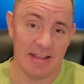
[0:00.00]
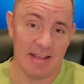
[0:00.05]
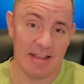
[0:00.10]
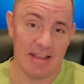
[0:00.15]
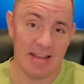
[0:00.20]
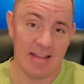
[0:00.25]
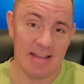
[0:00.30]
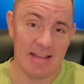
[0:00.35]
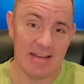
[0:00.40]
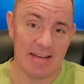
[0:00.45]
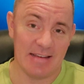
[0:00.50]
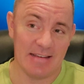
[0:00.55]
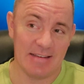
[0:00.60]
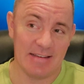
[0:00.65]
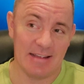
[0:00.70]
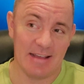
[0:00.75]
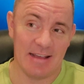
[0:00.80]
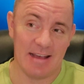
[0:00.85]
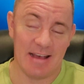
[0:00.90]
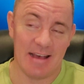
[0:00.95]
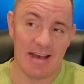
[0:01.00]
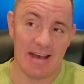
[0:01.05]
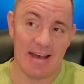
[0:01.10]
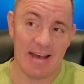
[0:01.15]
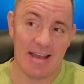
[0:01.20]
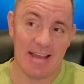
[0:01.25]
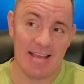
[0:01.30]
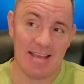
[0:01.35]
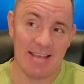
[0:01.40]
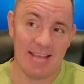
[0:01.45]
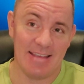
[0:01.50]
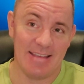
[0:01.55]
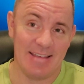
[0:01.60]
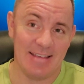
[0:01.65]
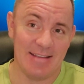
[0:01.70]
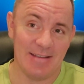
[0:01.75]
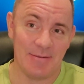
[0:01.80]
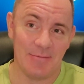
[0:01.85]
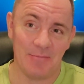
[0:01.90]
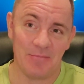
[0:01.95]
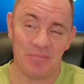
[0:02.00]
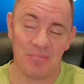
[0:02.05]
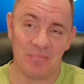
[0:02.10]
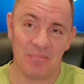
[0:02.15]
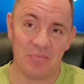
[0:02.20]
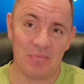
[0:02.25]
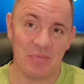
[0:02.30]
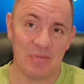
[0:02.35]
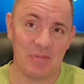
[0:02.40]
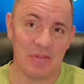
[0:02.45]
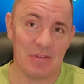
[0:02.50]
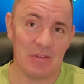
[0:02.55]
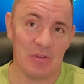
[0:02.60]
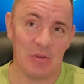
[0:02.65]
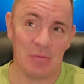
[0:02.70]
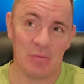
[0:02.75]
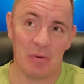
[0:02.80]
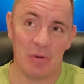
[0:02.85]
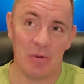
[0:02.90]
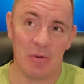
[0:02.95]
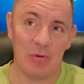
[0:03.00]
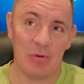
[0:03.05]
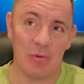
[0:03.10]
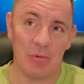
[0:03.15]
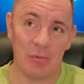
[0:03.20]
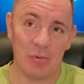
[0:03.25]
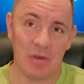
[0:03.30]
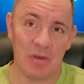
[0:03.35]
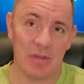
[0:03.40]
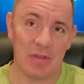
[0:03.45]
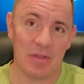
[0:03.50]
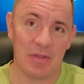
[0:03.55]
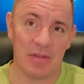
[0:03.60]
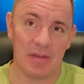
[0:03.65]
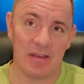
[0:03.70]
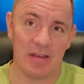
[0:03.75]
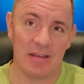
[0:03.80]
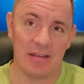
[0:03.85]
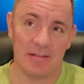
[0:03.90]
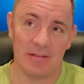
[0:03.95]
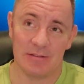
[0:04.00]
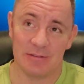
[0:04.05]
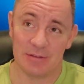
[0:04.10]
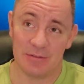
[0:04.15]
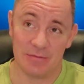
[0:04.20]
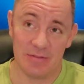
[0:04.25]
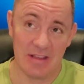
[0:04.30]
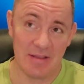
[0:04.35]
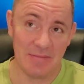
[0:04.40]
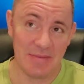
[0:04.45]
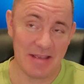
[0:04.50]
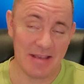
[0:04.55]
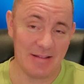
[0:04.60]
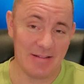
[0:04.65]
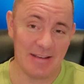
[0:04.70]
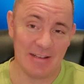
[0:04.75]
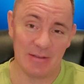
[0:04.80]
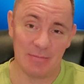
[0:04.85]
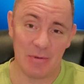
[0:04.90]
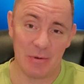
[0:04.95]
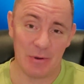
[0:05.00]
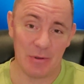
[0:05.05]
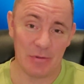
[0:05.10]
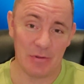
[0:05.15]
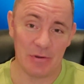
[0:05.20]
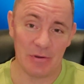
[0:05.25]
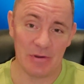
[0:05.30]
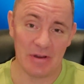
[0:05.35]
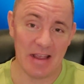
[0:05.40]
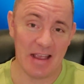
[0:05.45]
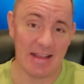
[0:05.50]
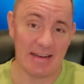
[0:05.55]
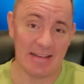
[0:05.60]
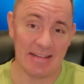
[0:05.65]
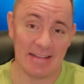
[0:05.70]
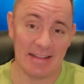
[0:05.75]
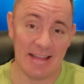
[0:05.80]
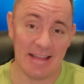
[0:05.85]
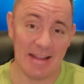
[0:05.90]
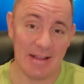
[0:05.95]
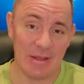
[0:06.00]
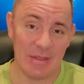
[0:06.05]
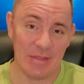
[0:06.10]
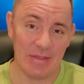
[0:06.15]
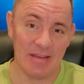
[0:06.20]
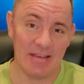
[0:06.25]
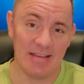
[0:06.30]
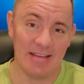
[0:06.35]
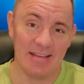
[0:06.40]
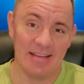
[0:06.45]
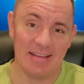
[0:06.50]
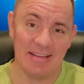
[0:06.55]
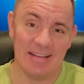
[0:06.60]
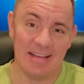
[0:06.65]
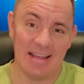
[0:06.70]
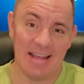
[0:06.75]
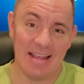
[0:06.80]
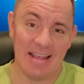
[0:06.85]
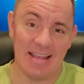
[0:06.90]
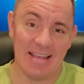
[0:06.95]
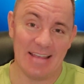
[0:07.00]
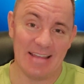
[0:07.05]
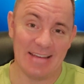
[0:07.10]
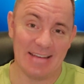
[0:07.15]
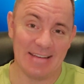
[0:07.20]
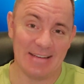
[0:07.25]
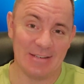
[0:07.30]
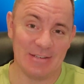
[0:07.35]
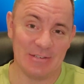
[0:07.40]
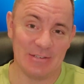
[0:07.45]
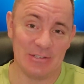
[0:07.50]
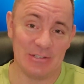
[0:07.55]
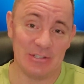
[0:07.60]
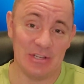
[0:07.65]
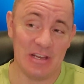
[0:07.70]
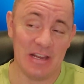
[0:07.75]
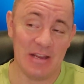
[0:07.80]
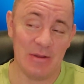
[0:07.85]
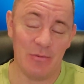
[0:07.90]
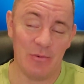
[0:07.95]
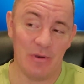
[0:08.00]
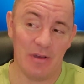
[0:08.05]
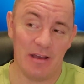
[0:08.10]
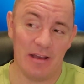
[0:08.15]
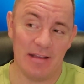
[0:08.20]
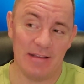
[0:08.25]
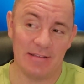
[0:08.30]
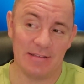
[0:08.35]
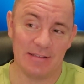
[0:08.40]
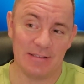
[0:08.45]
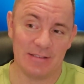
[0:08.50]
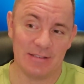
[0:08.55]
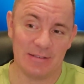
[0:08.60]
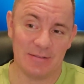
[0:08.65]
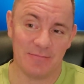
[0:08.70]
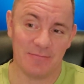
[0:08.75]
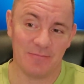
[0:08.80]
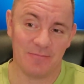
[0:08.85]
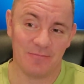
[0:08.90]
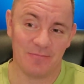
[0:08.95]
And I spoke with so the female, I spoke with her at length, and she was